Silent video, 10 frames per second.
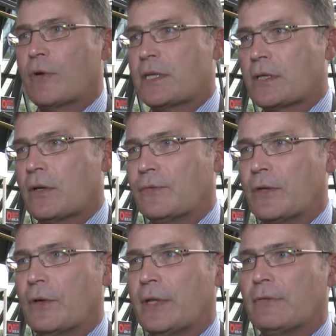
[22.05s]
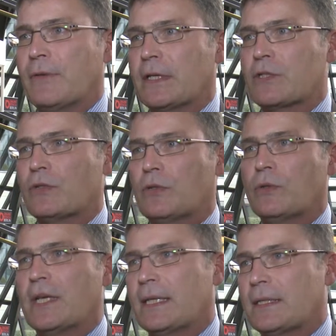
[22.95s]
risk of the learning function
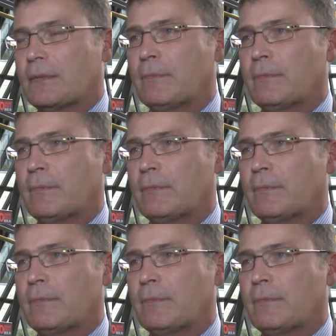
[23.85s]
to get